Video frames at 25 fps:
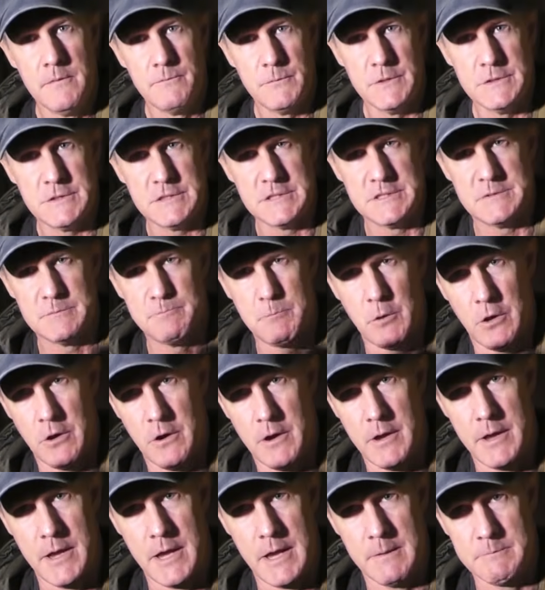This is
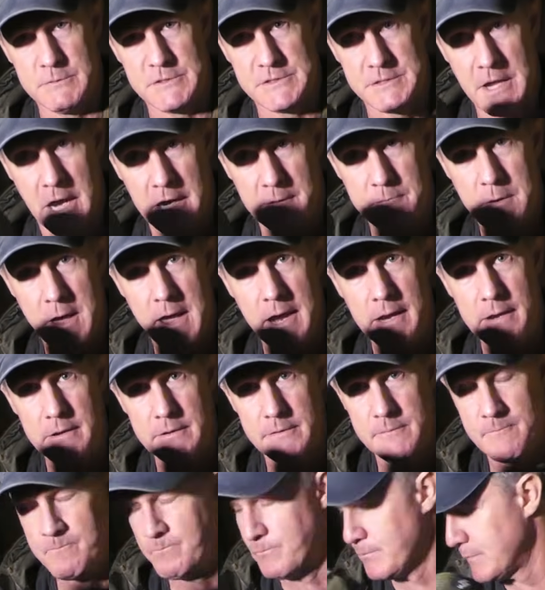by Snugpack,
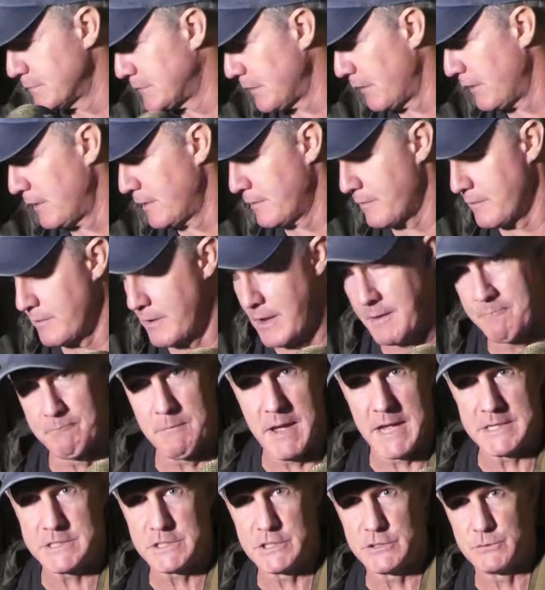so it
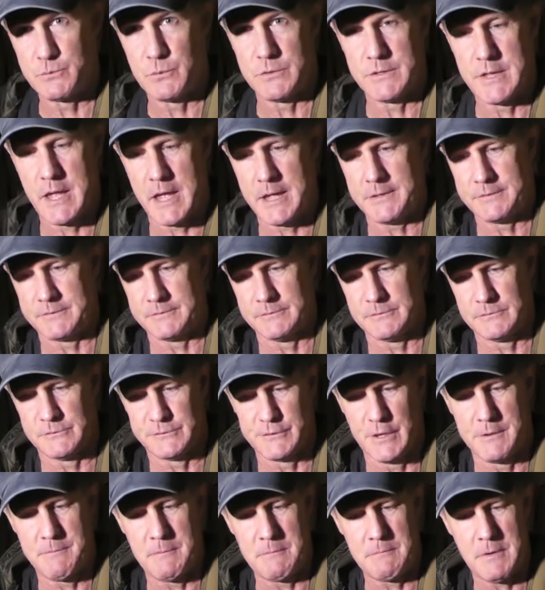matches with that
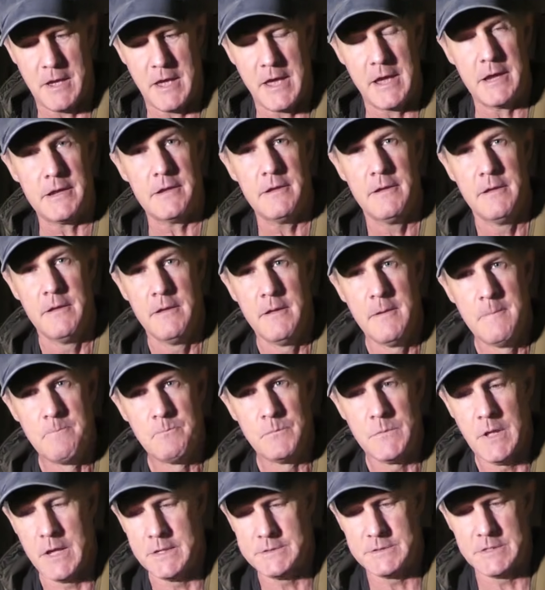sleeping bag.
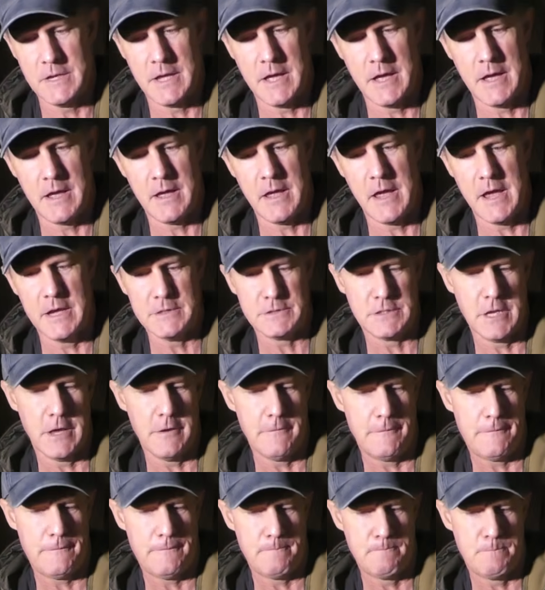It's a
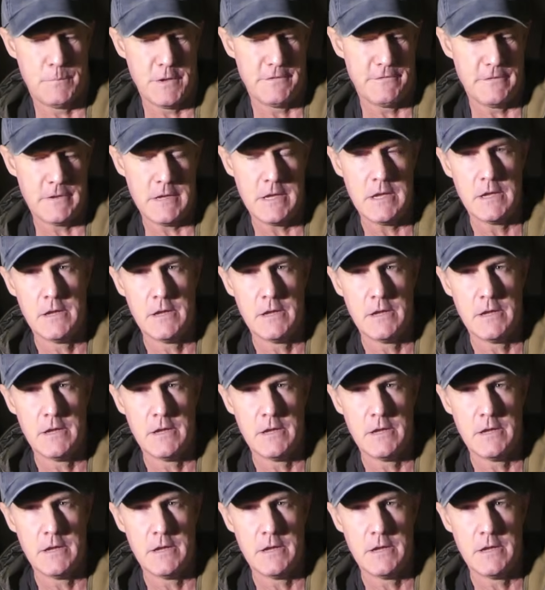SF bivvy,